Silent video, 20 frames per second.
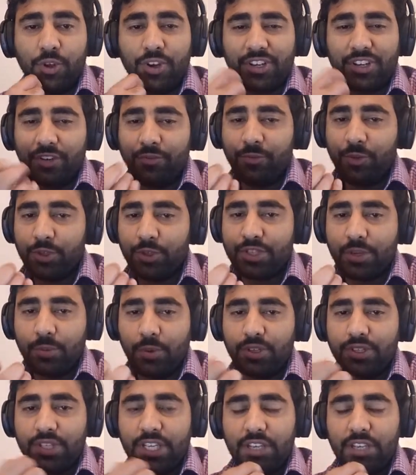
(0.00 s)
you are confused
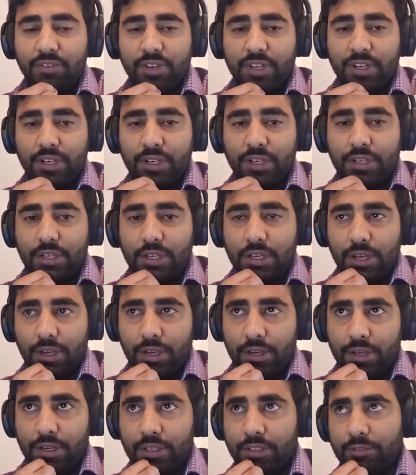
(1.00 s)
about the event,
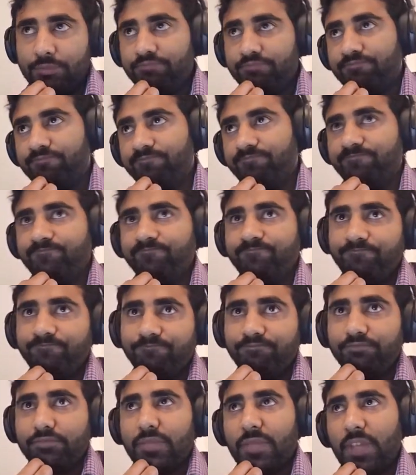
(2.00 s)
uh,
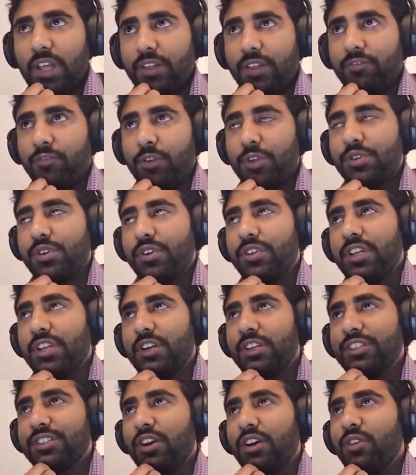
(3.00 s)
for sure
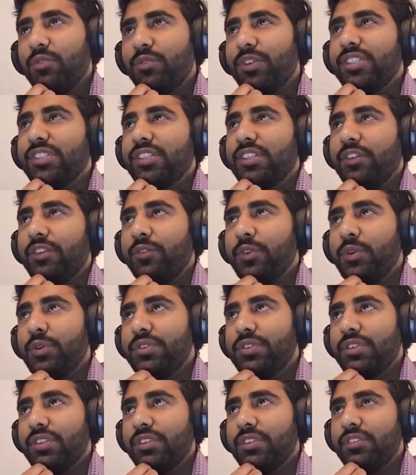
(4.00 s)
there is always a
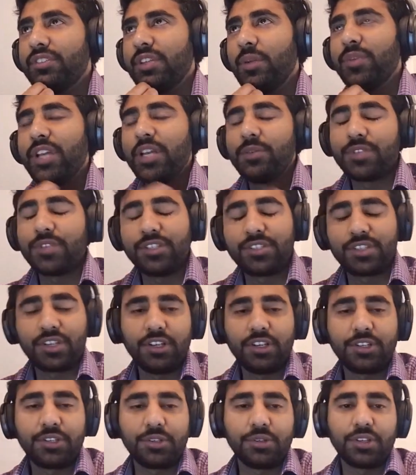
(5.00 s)
confusion. Sometimes it's
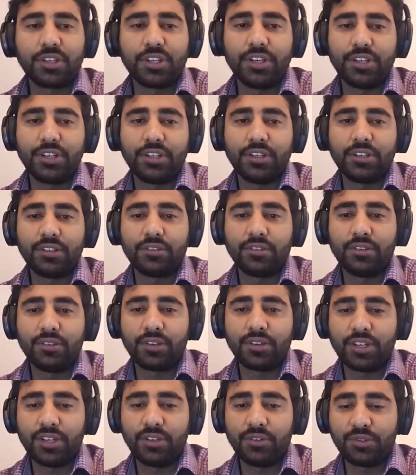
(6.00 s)
related to the career.
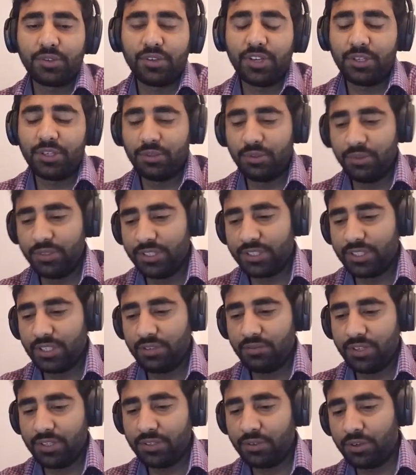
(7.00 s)
Okay, should I do this
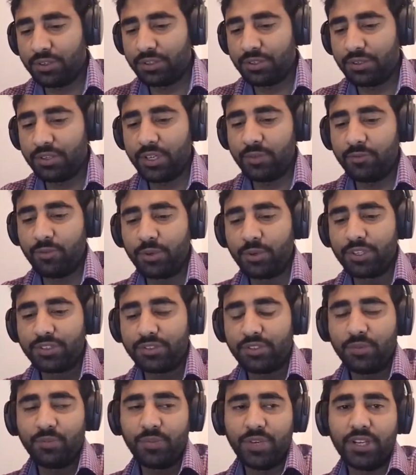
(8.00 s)
event or should I
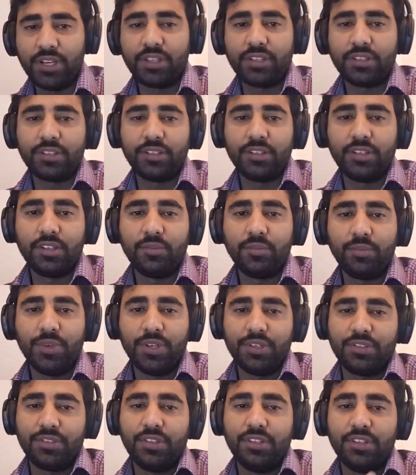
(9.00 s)
focus on my
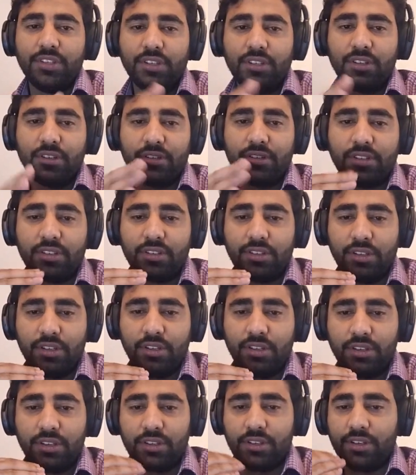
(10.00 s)
personal
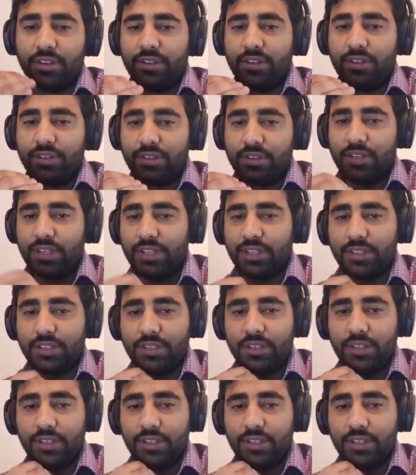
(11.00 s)
career, like